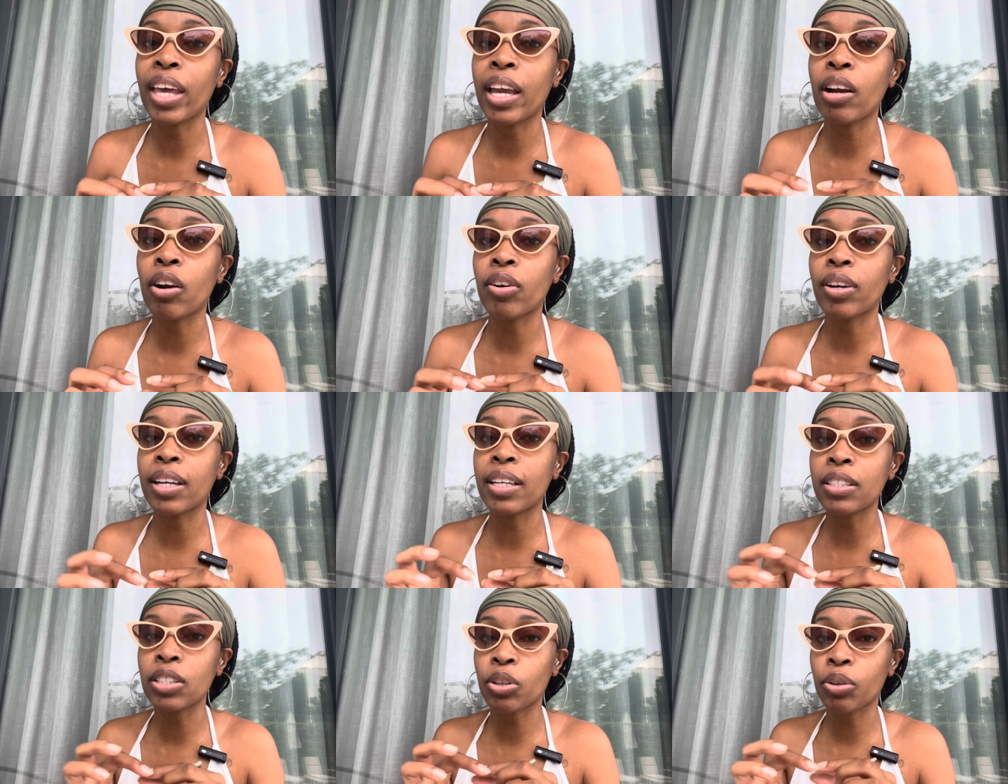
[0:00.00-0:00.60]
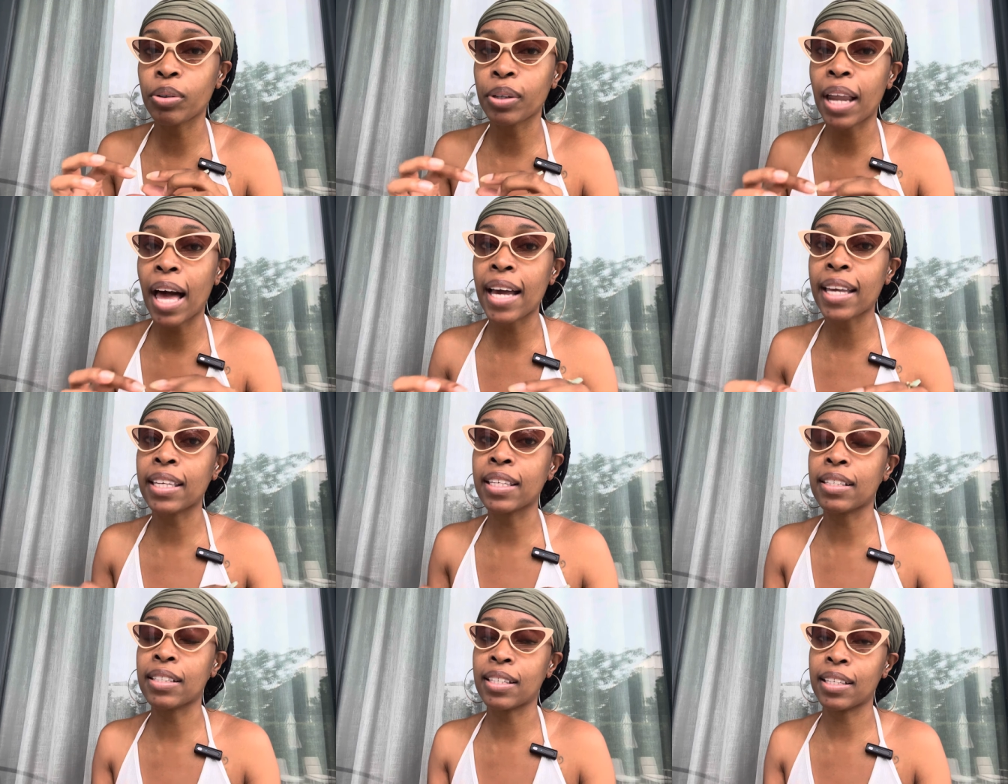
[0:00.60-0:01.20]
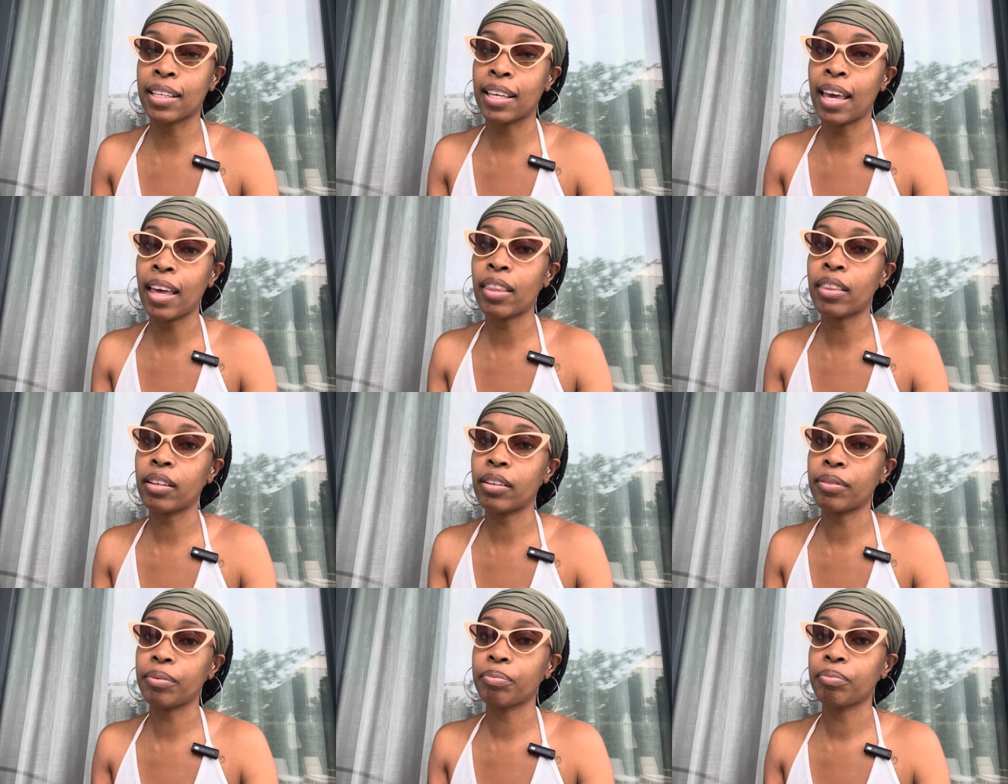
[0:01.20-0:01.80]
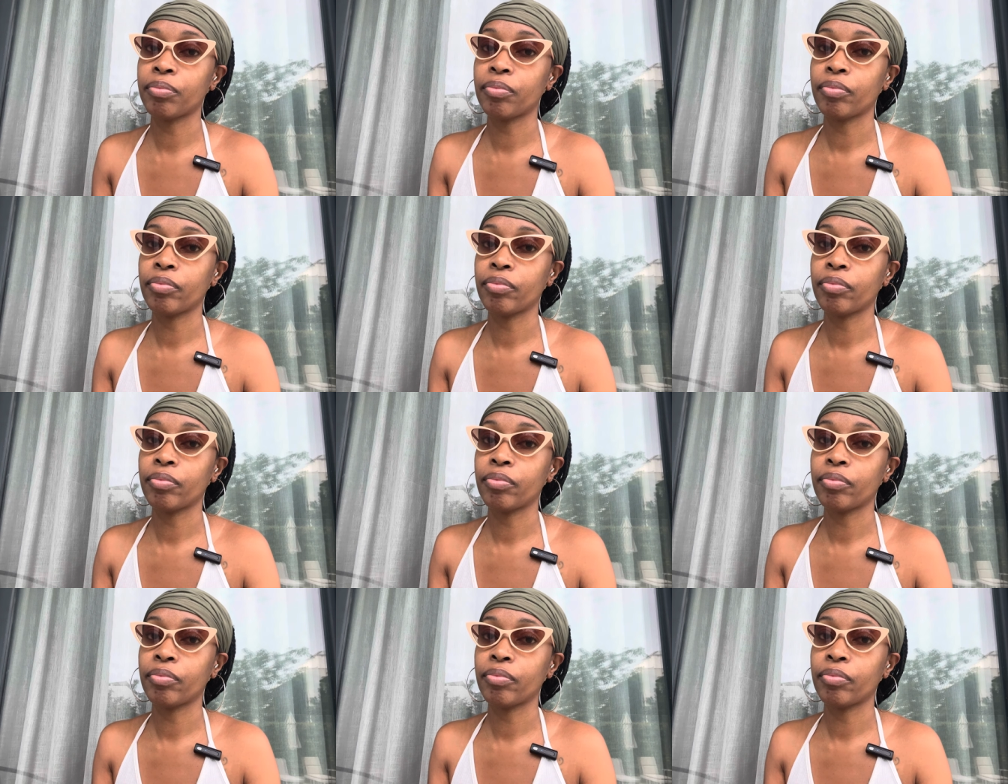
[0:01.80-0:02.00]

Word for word: they are interlocking together